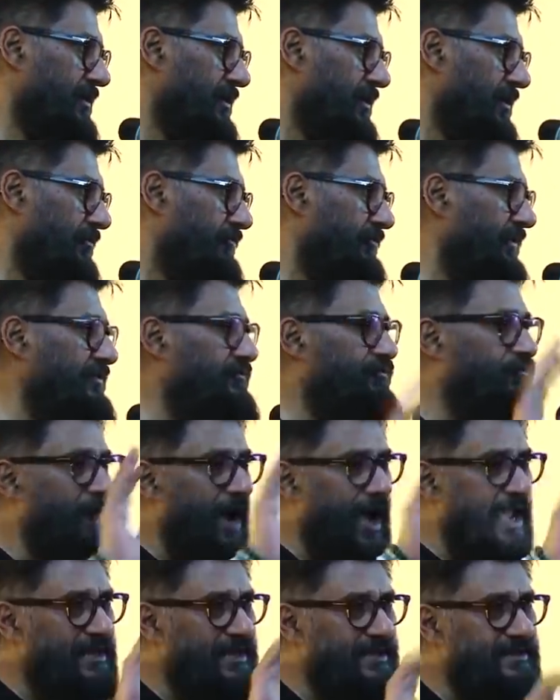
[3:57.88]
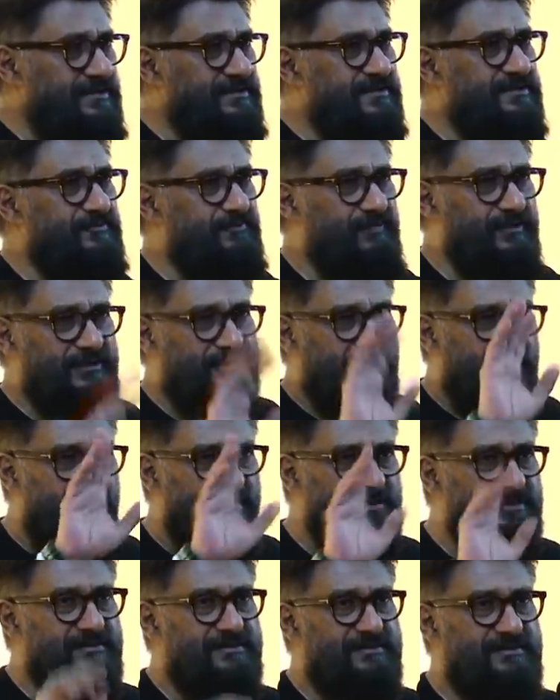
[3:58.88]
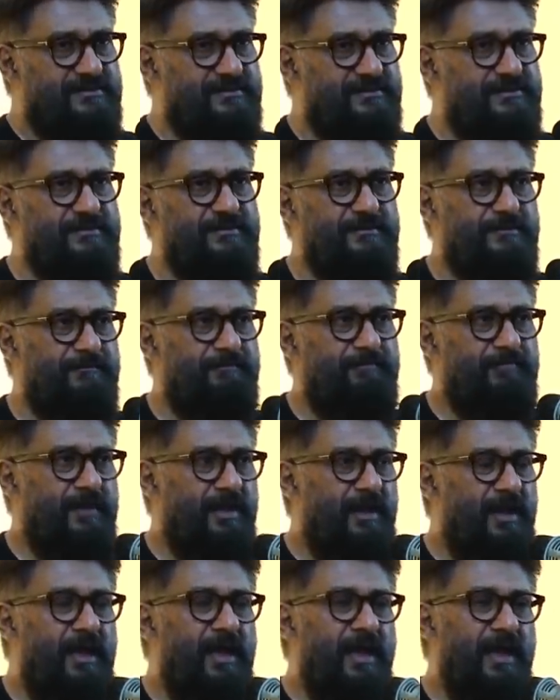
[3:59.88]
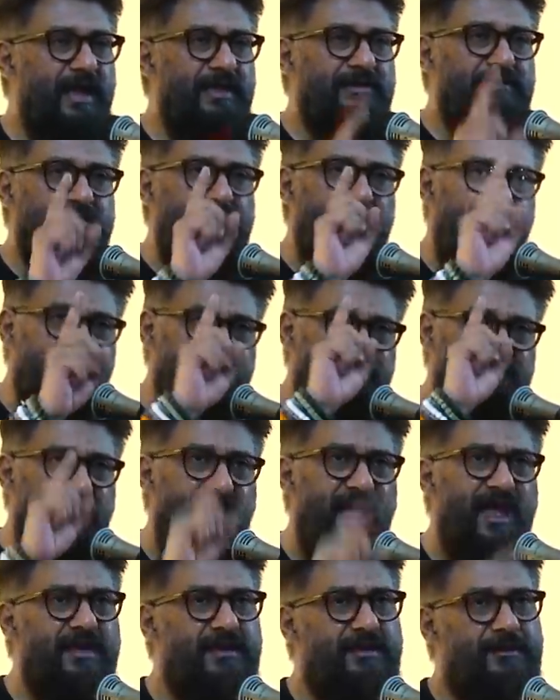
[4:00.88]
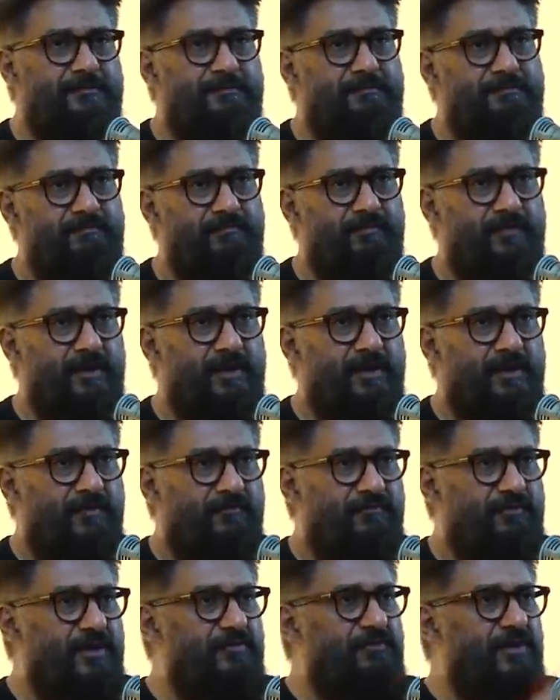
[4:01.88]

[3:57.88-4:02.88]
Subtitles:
with violence, with guns, at that time we were